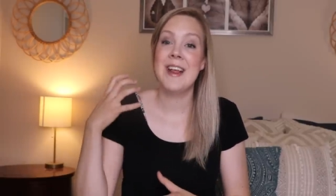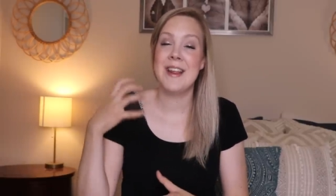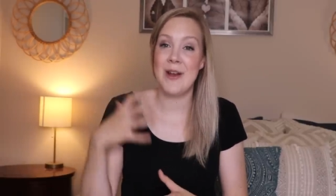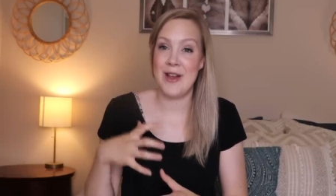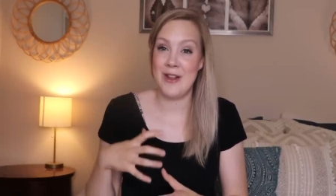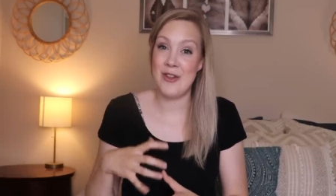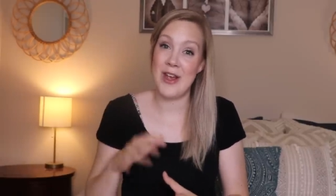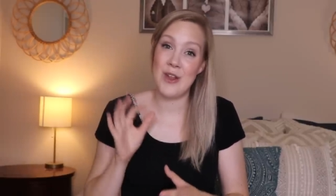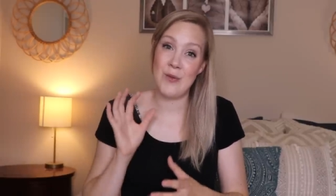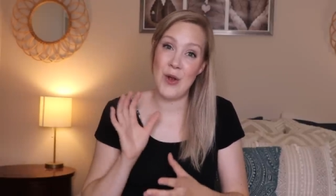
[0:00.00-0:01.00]
there is a
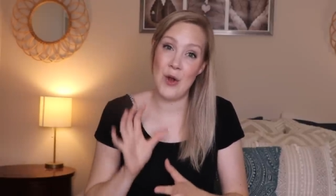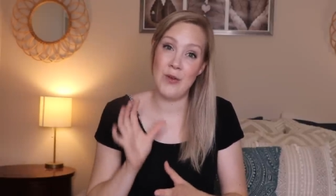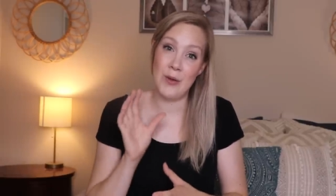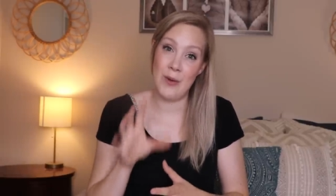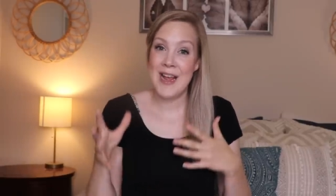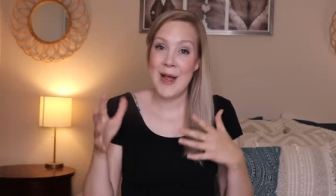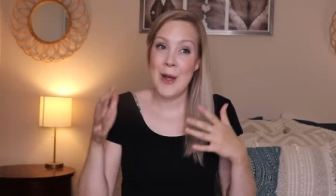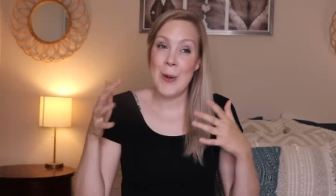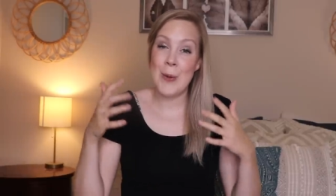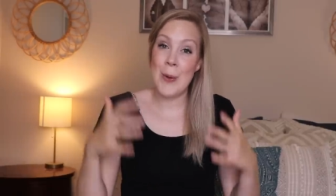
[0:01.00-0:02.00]
chance for overgrowth.
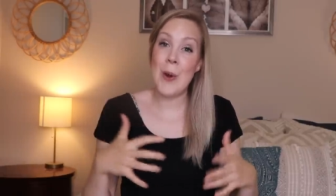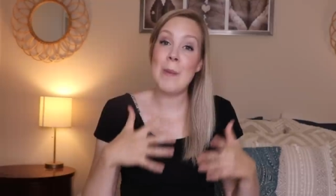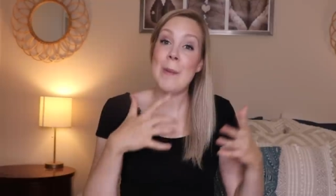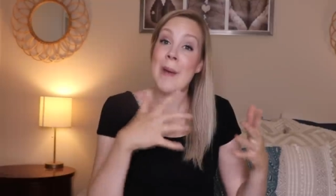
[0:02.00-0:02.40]
Normal